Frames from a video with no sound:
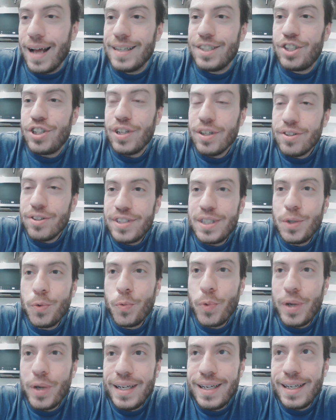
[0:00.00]
Chelsie
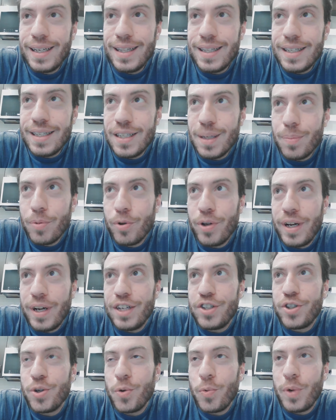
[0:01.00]
winning the double
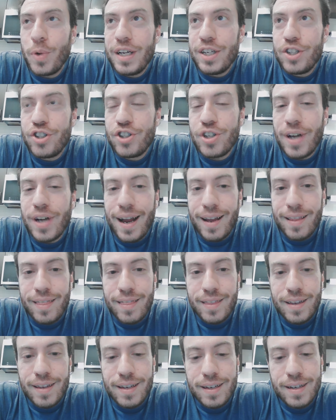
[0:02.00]
HOH, I
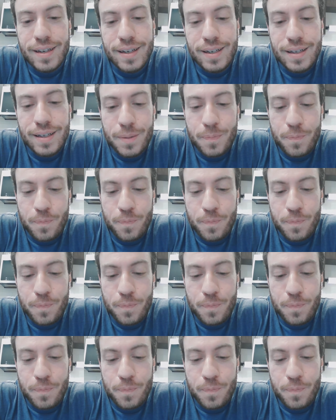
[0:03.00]
think